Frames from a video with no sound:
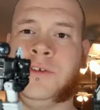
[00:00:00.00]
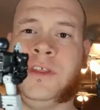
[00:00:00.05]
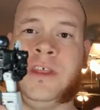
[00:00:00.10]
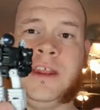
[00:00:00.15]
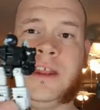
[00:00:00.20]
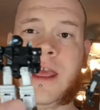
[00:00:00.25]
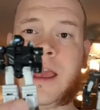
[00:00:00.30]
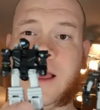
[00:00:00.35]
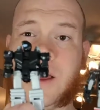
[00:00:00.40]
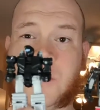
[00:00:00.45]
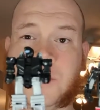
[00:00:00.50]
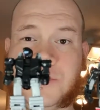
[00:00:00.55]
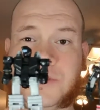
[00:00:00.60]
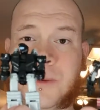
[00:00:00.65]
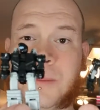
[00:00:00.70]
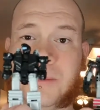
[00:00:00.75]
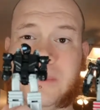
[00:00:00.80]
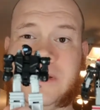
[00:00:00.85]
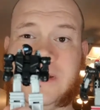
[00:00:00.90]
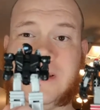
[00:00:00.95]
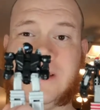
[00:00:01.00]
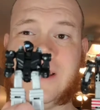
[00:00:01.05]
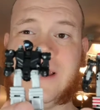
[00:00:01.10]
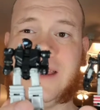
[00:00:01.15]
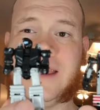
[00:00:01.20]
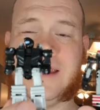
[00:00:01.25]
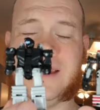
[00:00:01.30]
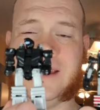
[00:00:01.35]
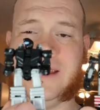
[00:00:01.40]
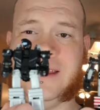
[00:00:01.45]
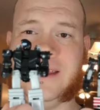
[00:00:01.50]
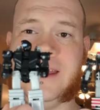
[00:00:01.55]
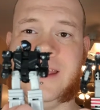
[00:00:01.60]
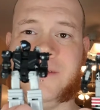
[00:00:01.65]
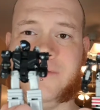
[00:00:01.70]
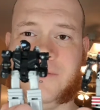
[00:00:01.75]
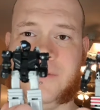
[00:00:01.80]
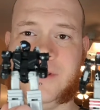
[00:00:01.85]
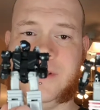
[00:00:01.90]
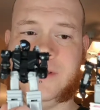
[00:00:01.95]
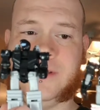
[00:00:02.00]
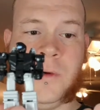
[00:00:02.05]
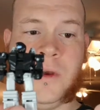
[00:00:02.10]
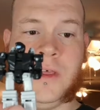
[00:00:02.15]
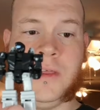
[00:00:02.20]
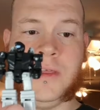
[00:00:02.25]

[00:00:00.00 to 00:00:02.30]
But see, the deco is completely different.